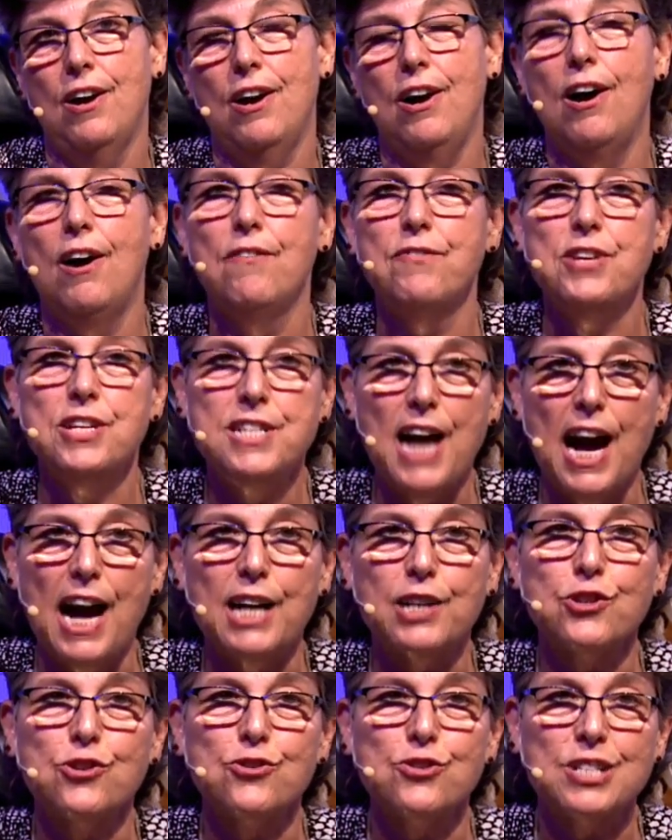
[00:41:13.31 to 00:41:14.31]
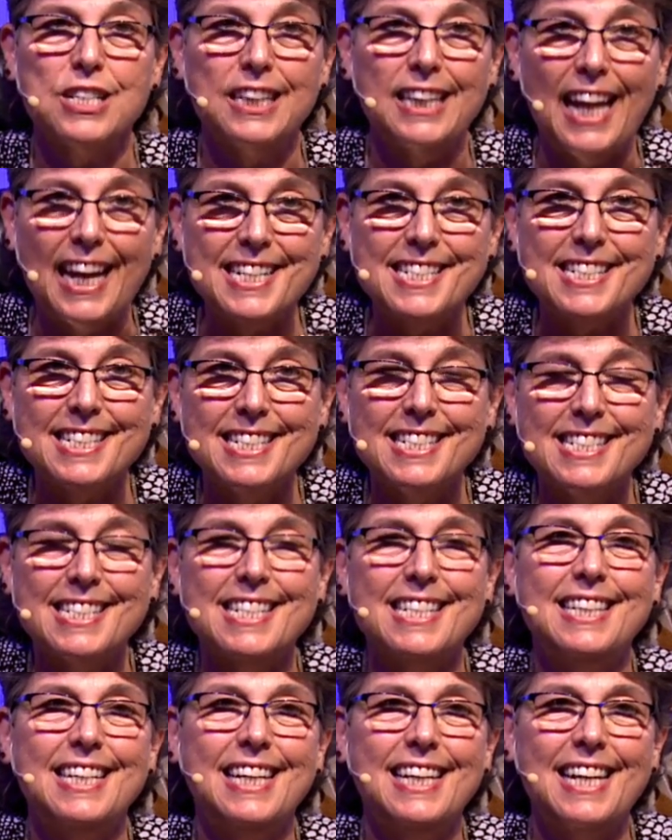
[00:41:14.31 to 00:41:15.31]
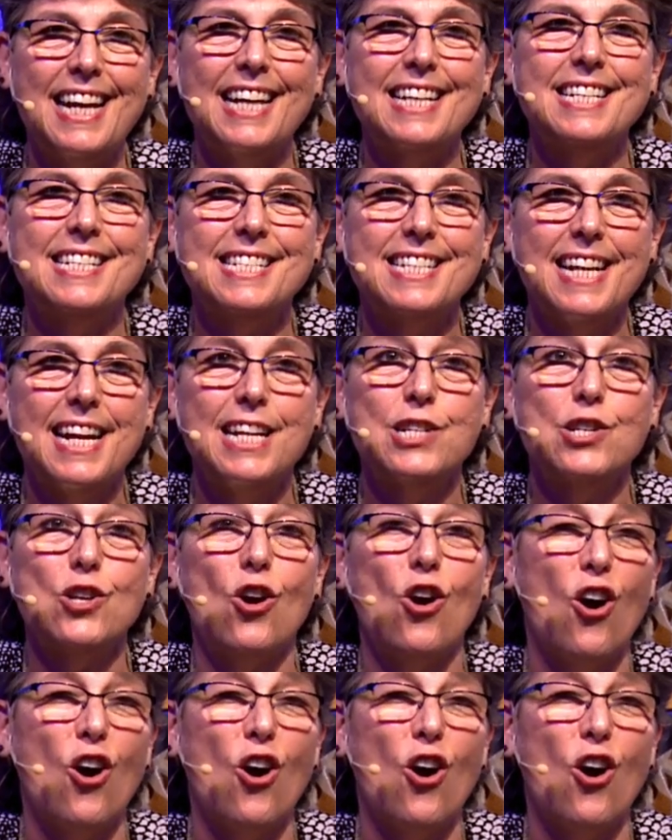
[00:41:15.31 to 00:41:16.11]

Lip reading: of the doctors licensed in the United States